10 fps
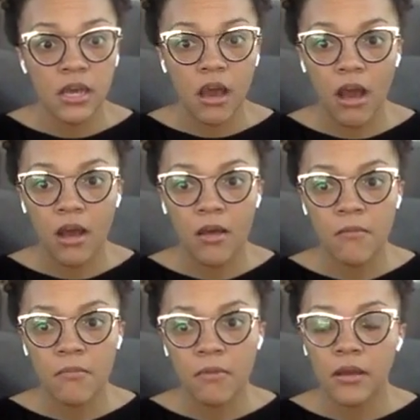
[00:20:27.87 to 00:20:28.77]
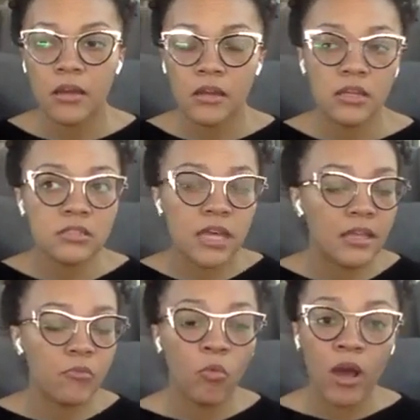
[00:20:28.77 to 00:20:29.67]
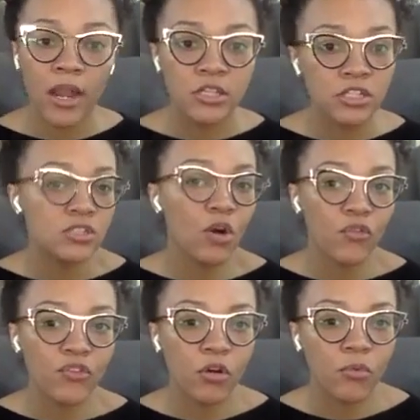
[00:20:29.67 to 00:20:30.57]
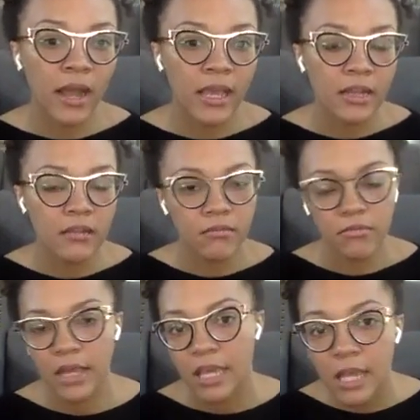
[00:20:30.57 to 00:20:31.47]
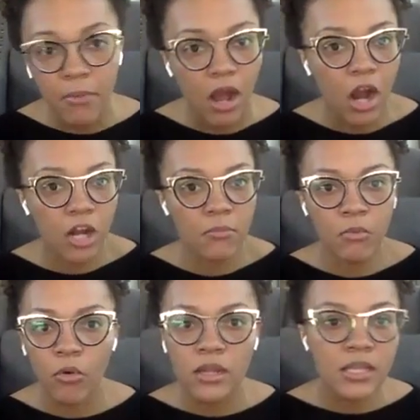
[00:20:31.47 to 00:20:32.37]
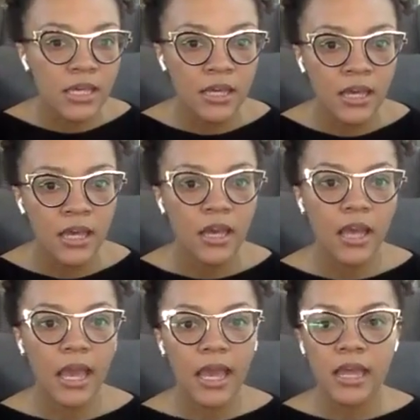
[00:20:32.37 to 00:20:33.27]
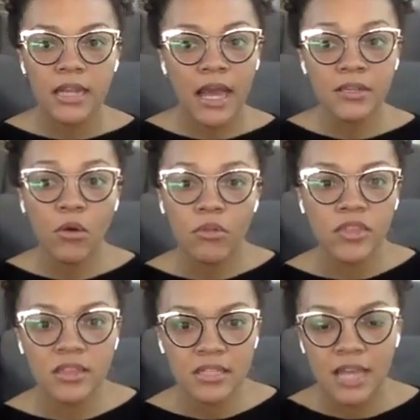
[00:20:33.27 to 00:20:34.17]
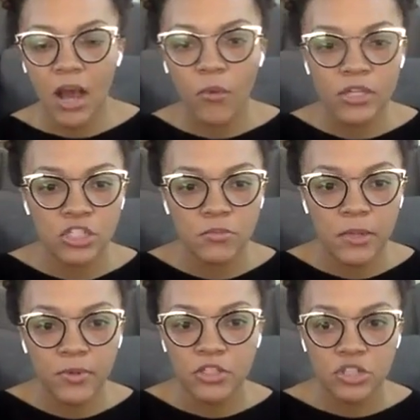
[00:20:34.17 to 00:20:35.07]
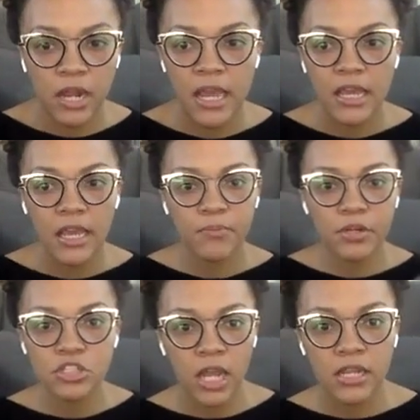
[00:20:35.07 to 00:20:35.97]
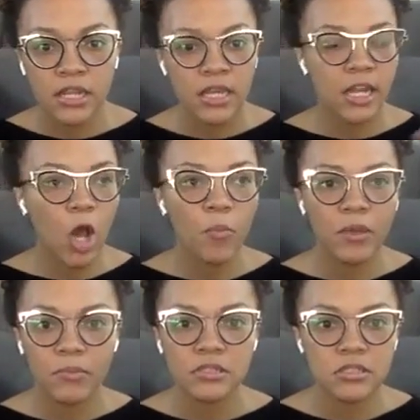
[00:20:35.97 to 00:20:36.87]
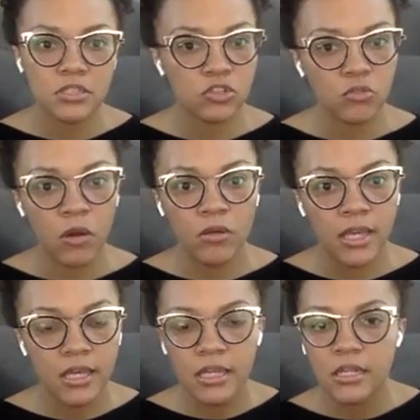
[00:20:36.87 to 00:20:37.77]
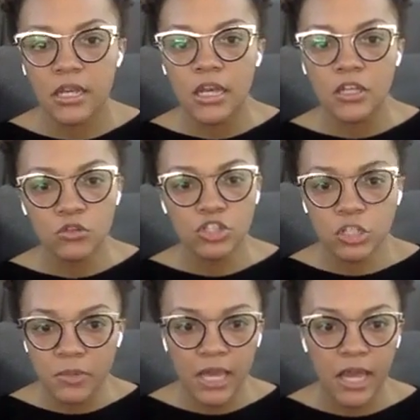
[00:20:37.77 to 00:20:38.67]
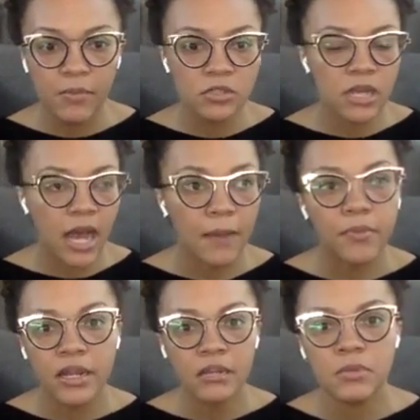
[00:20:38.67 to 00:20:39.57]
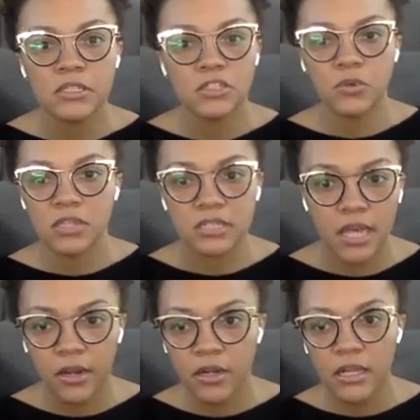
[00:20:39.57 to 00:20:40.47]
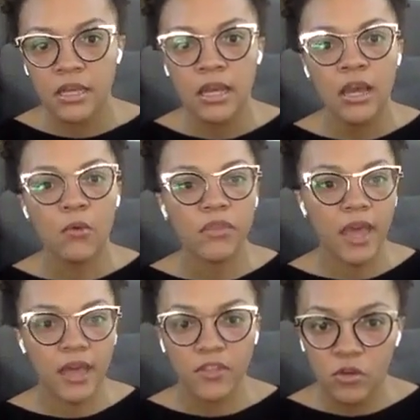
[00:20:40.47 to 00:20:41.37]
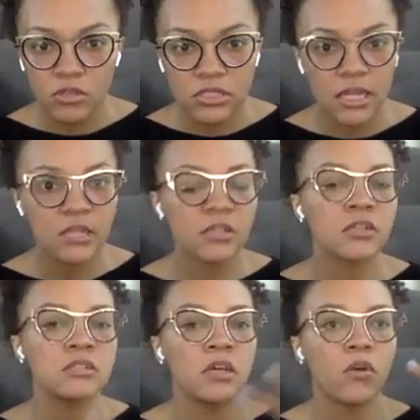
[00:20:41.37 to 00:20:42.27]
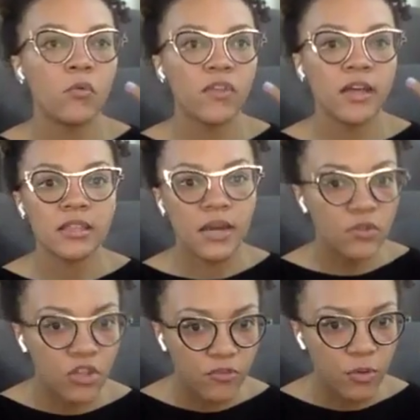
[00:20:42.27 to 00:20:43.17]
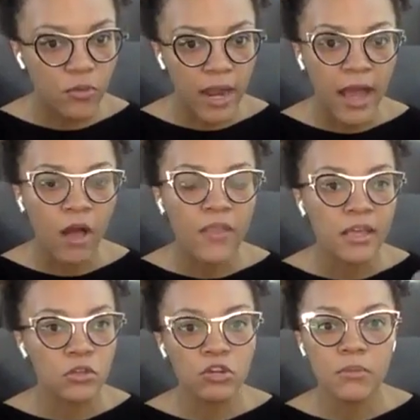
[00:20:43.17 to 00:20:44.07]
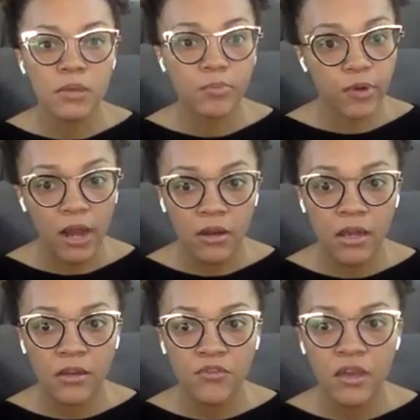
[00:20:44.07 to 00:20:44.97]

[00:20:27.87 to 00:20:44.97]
Because one, it just don't feel right, like in my heart morally. And I don't think that's how we should be portraying and projecting and helping businesses grow. Like you should be able to operate in business with integrity, with ethical standards, with a level of morale that you can be proud of,